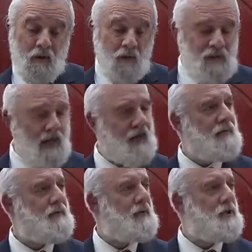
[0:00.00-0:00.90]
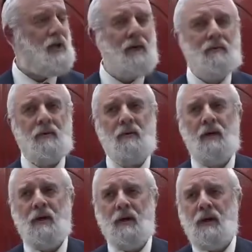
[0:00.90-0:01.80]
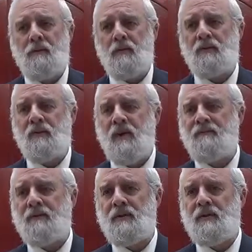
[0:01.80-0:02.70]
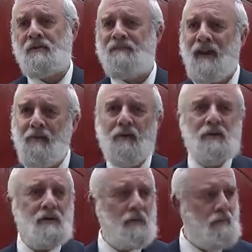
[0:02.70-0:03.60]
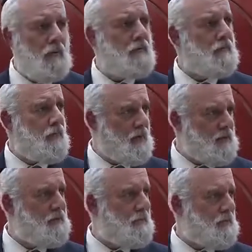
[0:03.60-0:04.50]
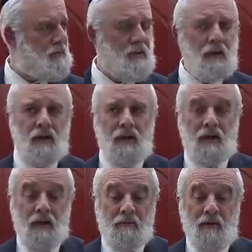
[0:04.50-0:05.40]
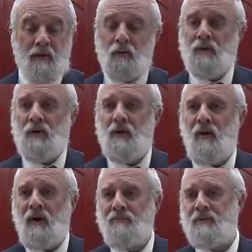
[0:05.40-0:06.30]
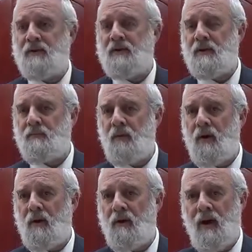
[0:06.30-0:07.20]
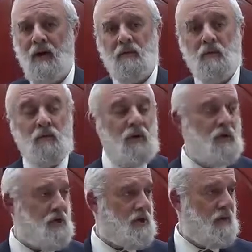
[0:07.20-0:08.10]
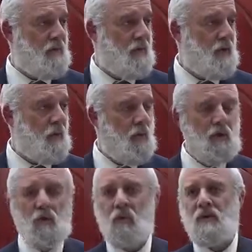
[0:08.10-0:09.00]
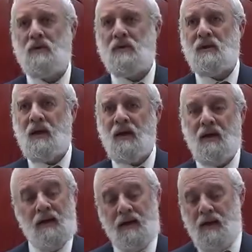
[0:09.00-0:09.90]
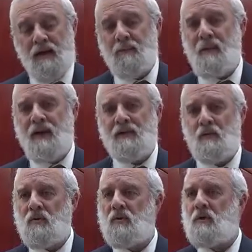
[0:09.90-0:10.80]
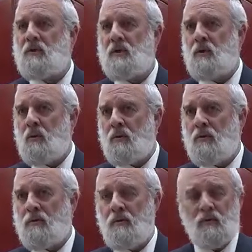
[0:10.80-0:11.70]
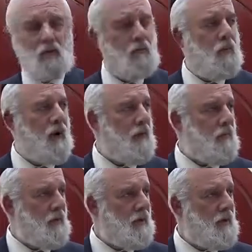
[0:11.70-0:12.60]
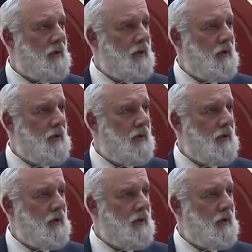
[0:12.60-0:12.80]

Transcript: towards the end of this chapter, he puts an emphasis on various important principles, but you'll see a great emphasis on prayer, how to reach Hashem, what words to say. In the past, there was no Siddur, there was no prayer book.